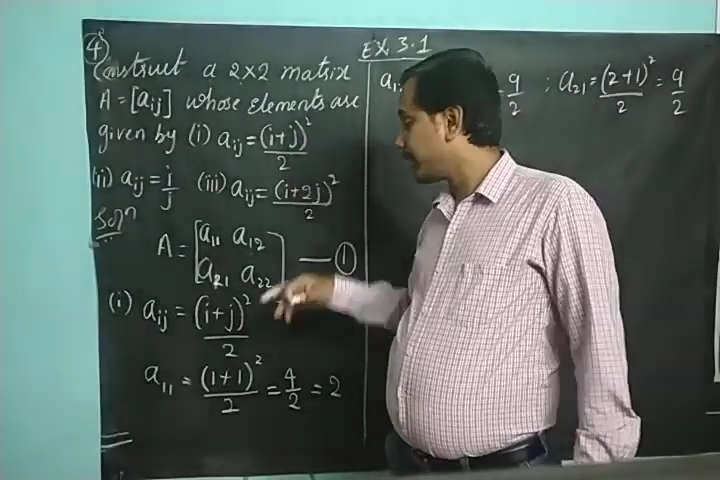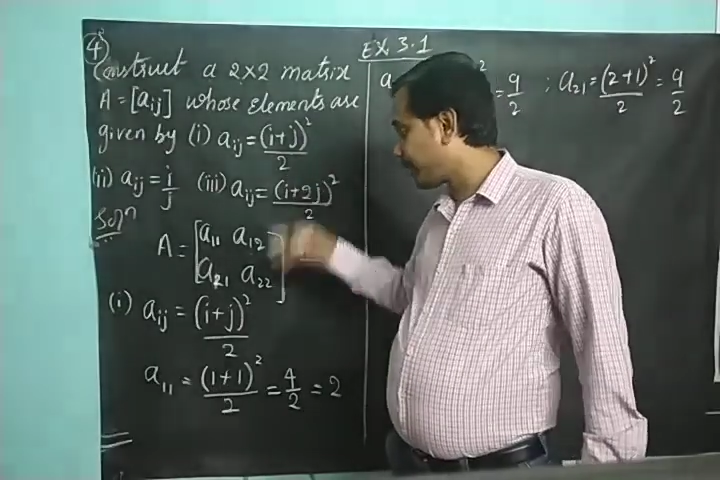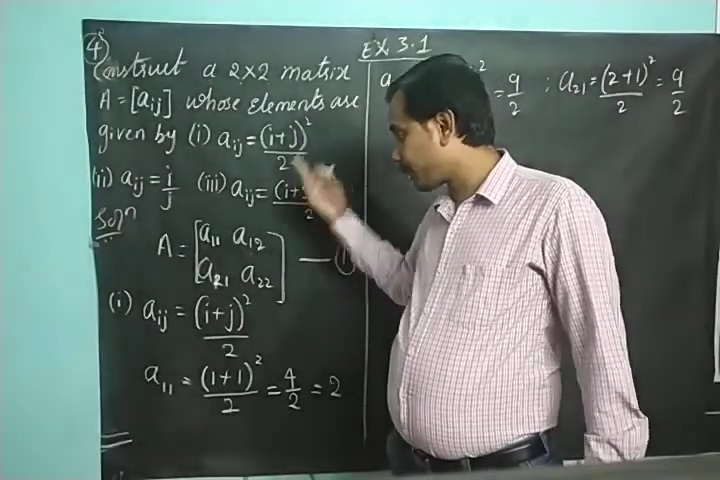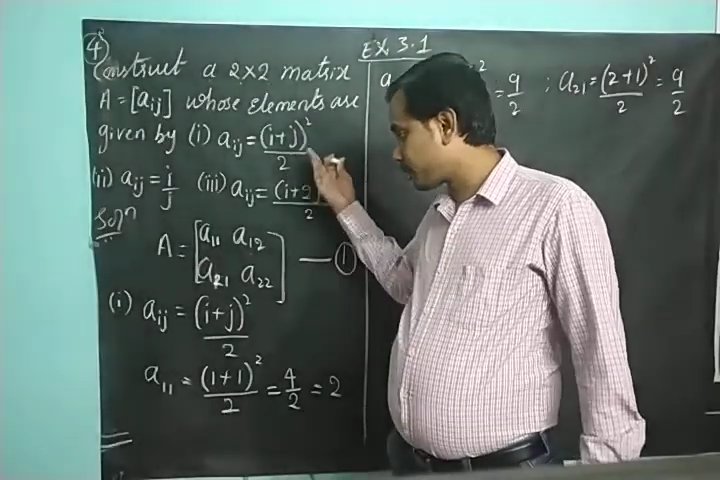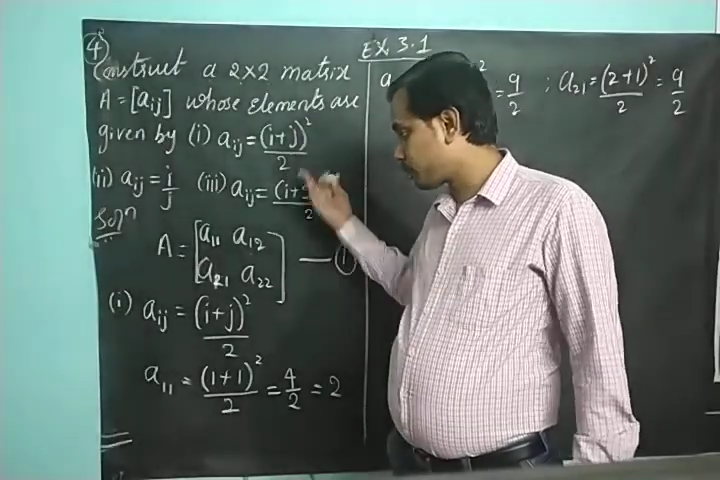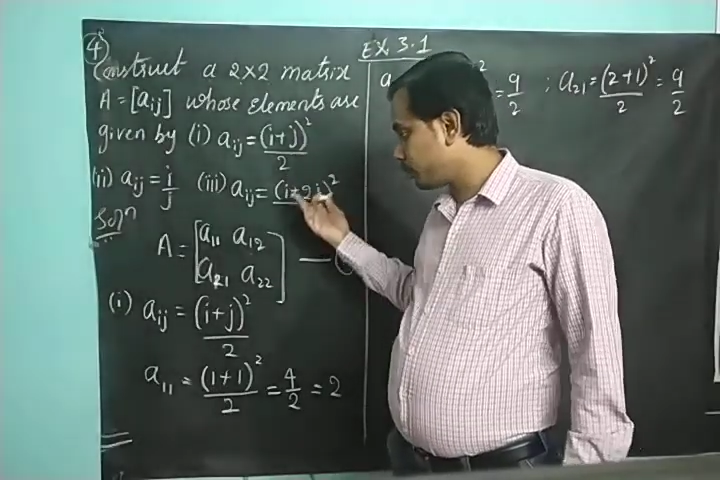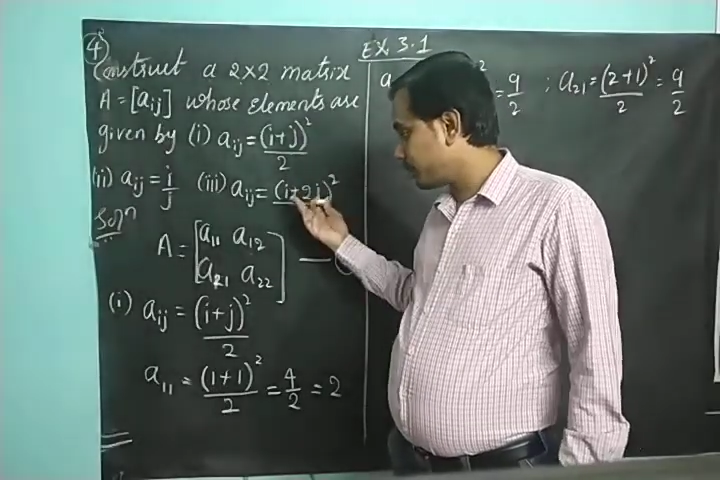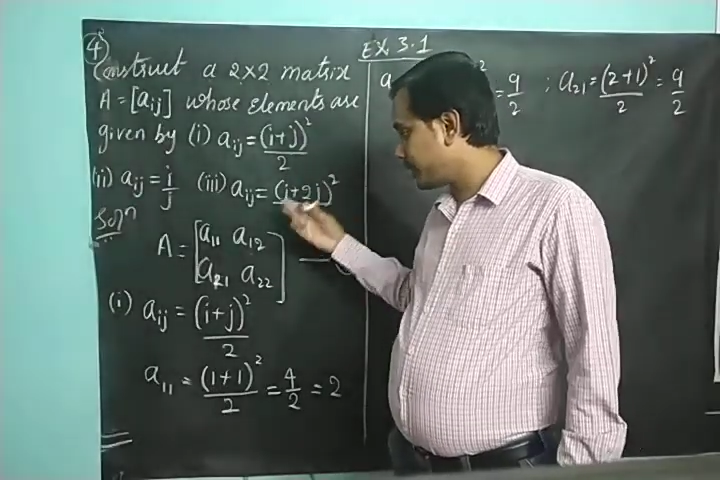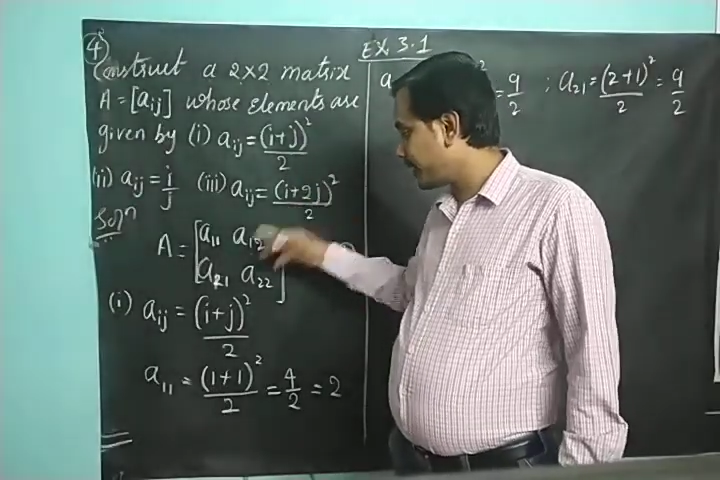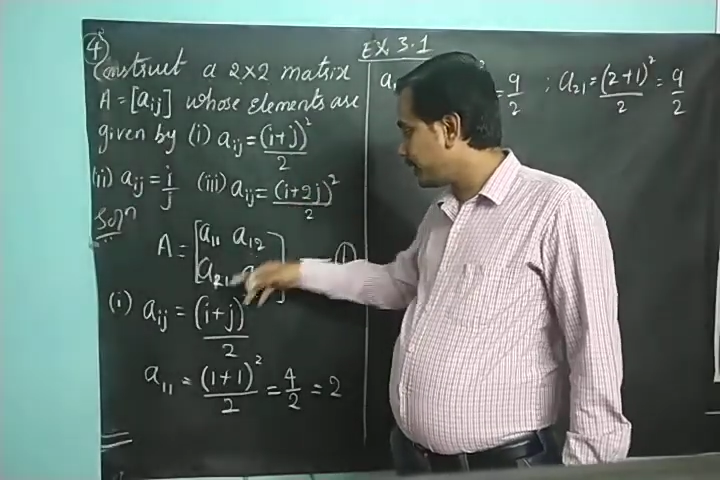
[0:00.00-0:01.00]
cross 2,
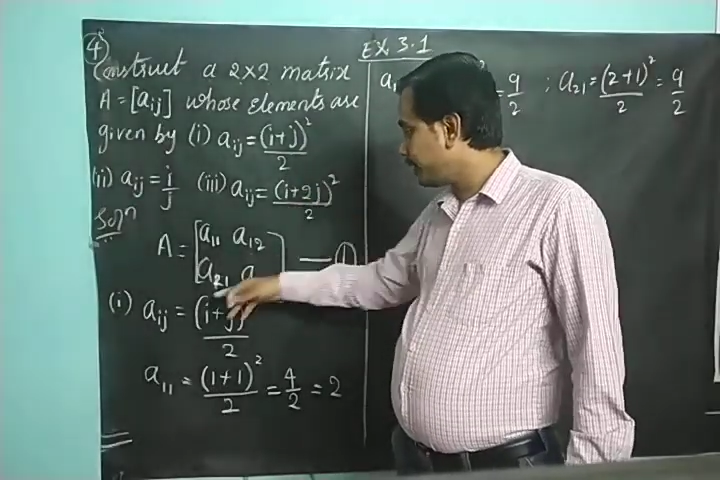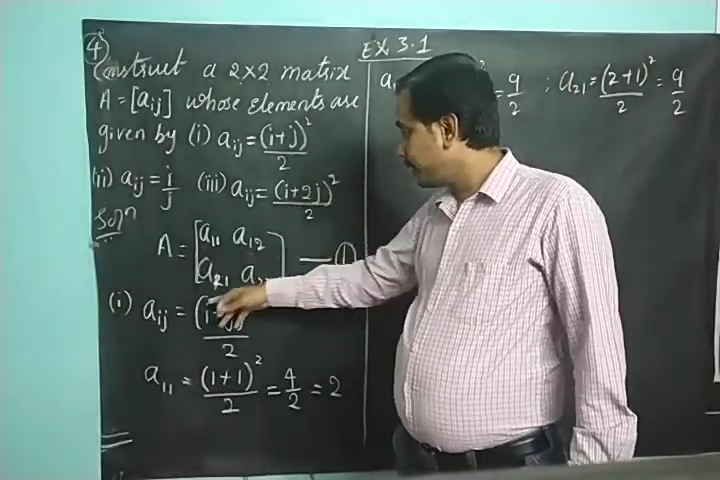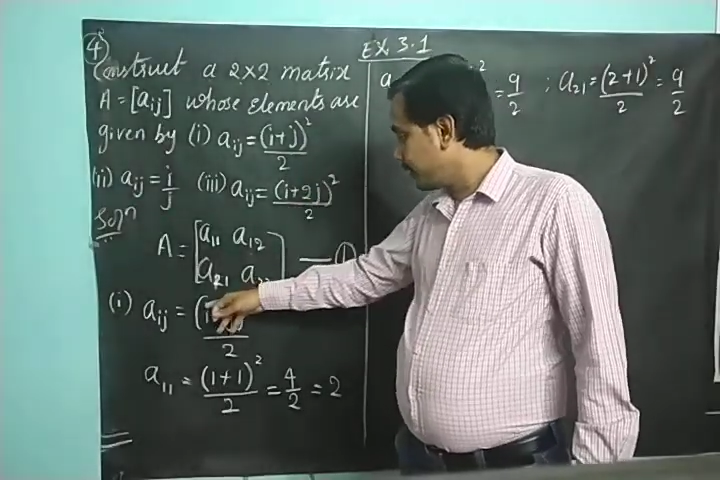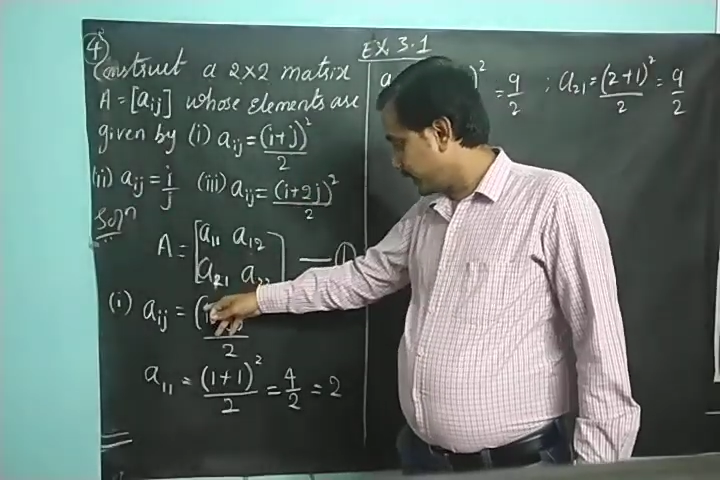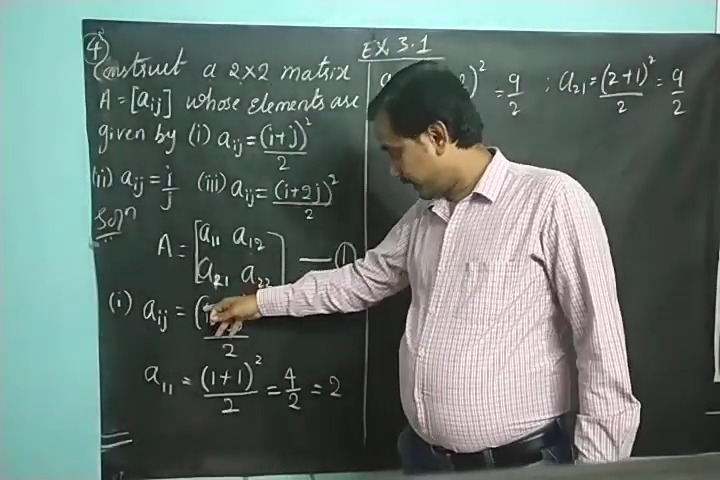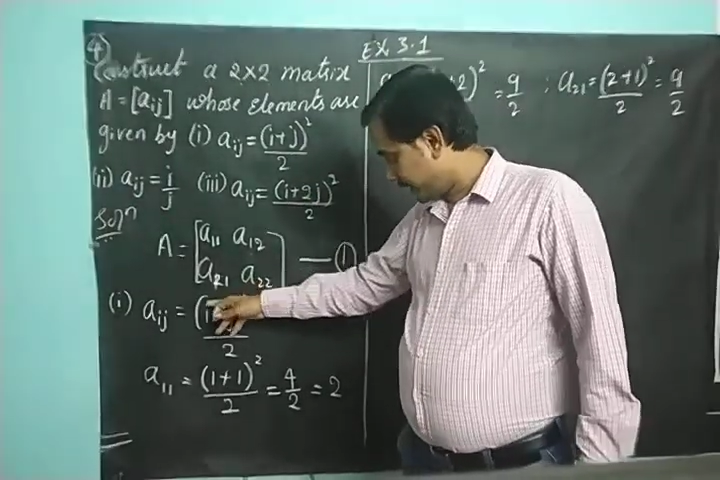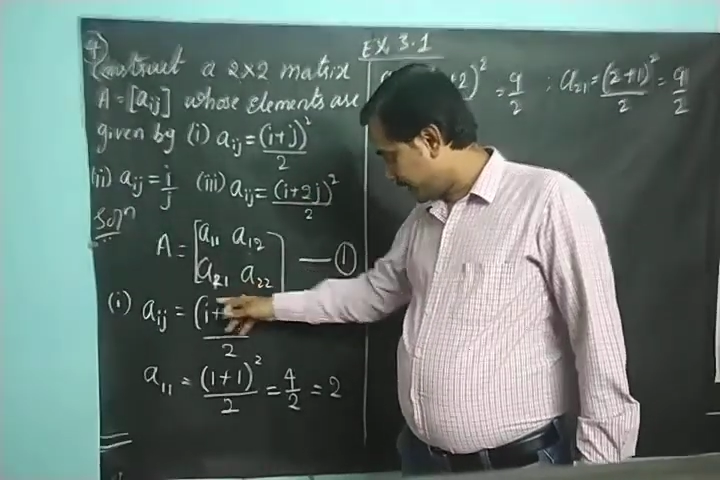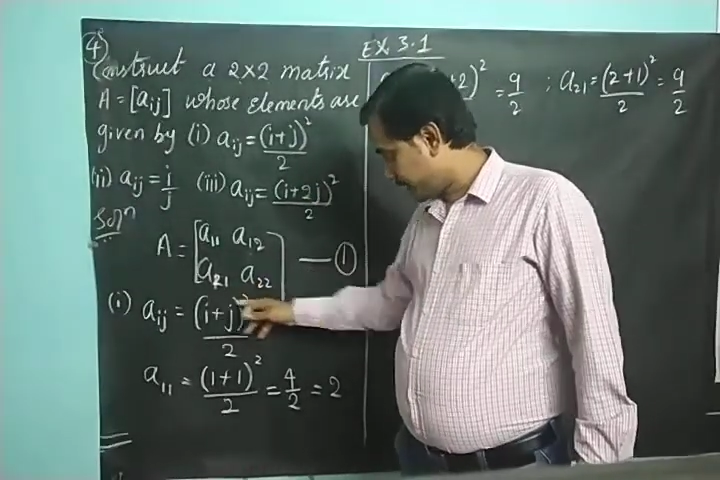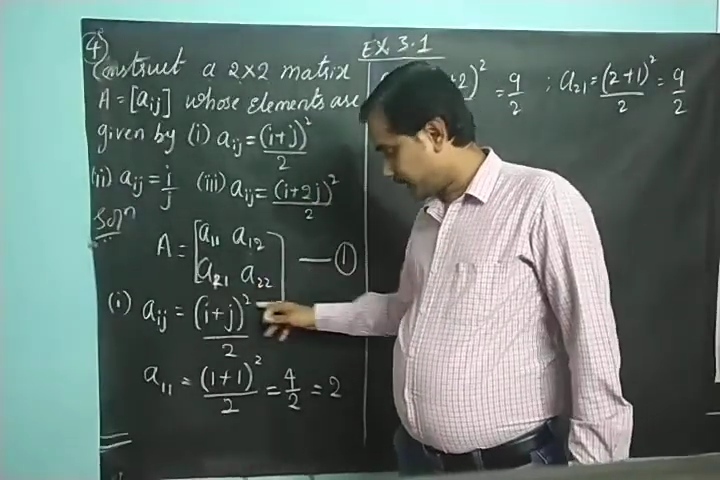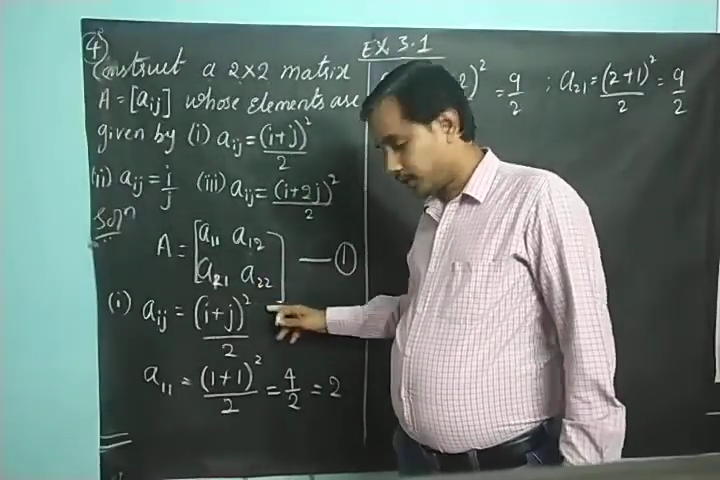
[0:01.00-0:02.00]
then
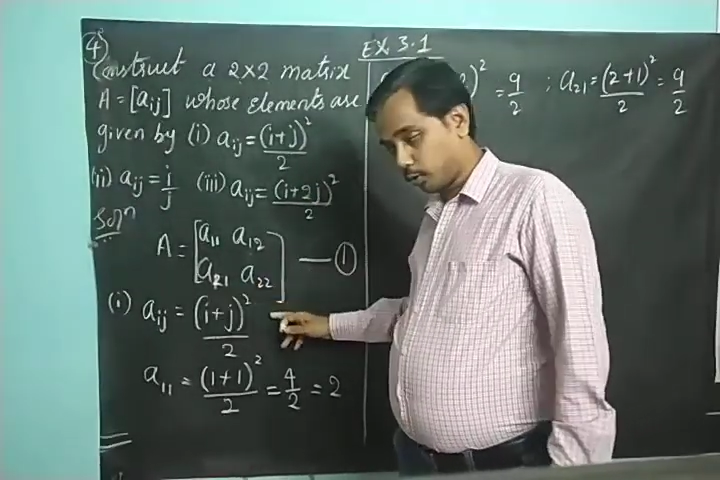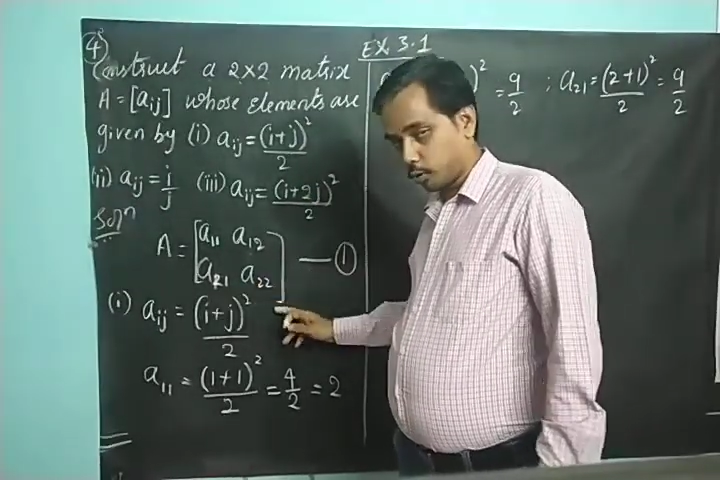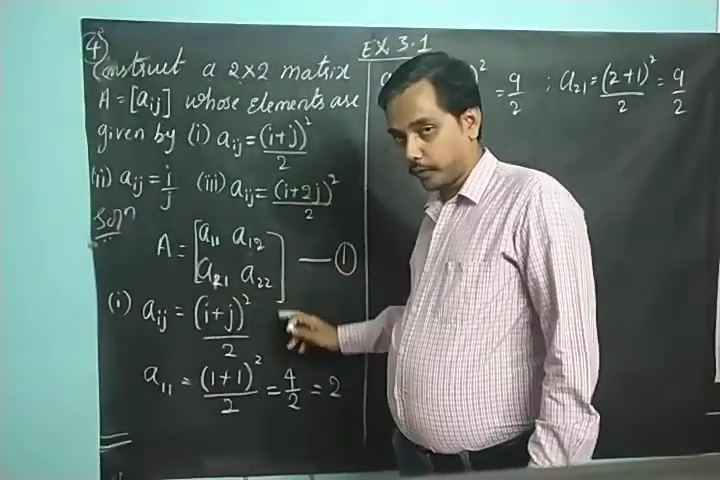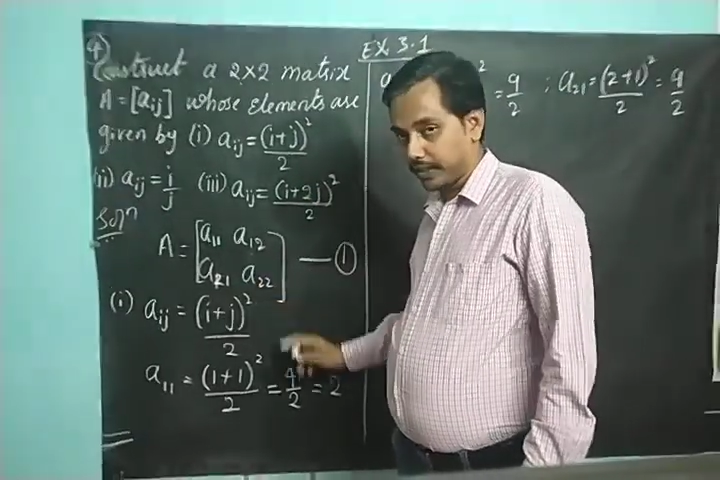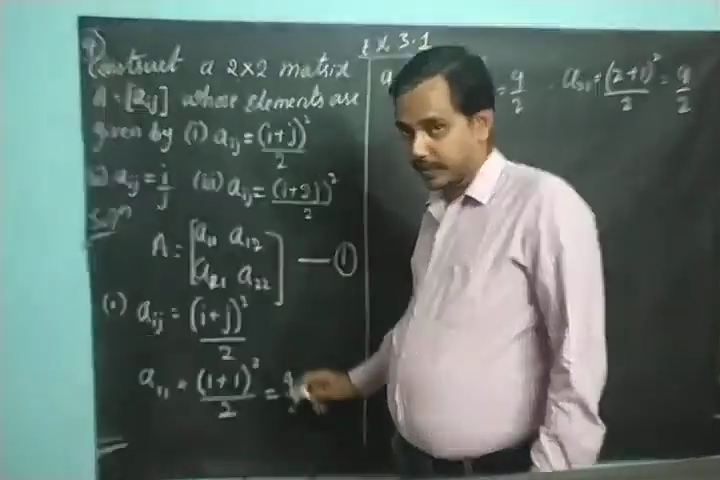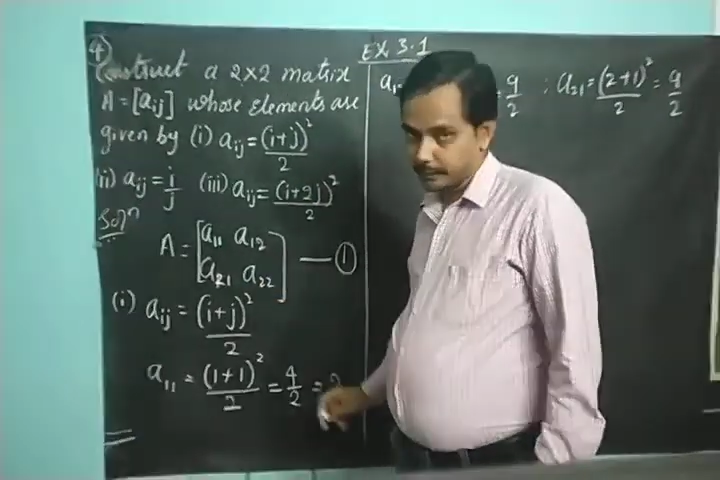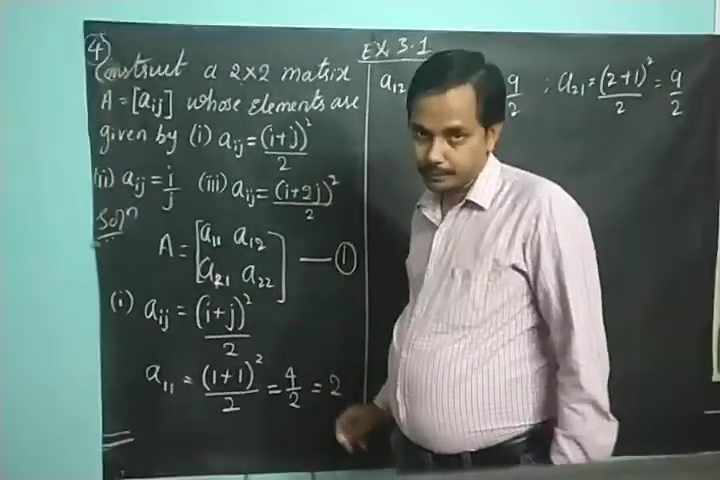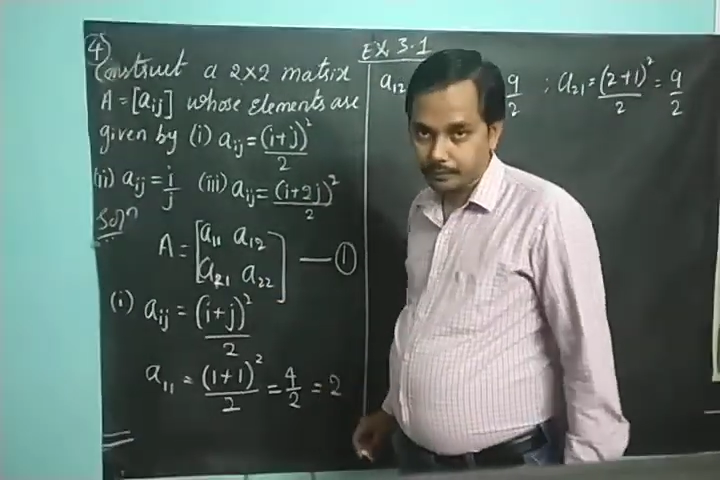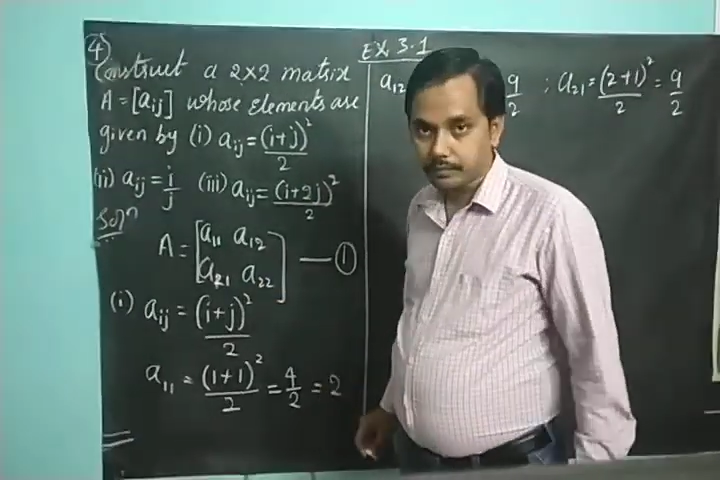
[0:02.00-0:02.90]
additional row will come.